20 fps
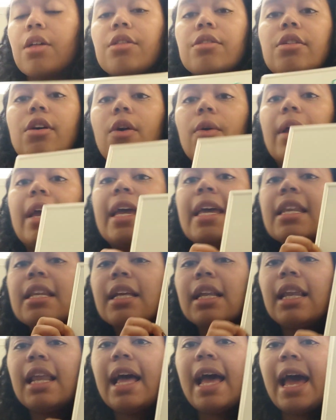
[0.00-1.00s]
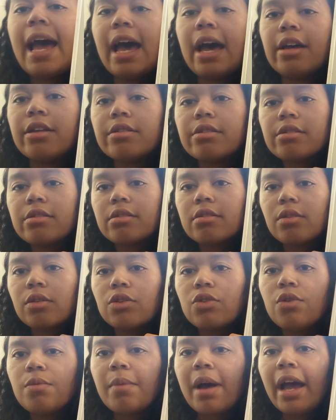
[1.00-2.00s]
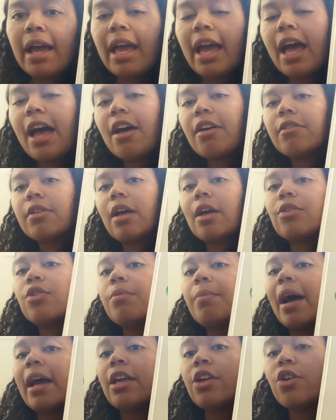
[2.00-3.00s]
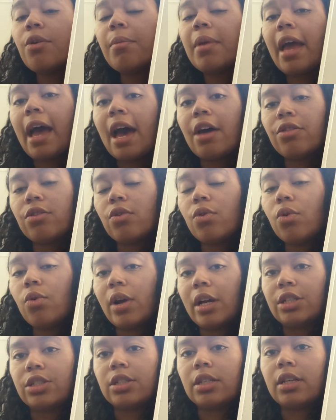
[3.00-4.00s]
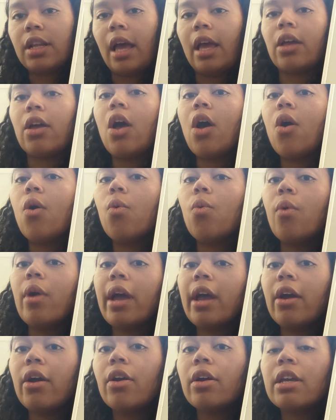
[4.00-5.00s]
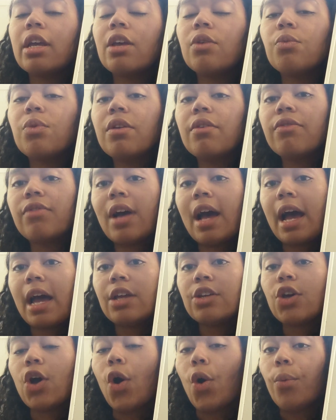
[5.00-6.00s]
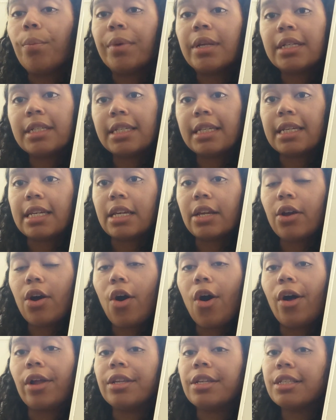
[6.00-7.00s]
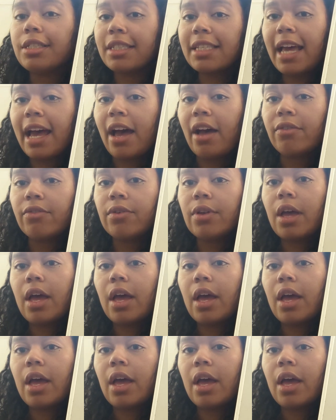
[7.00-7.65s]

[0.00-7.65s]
So in class, you might hear me ask you a question like, where can we find open D on the staff?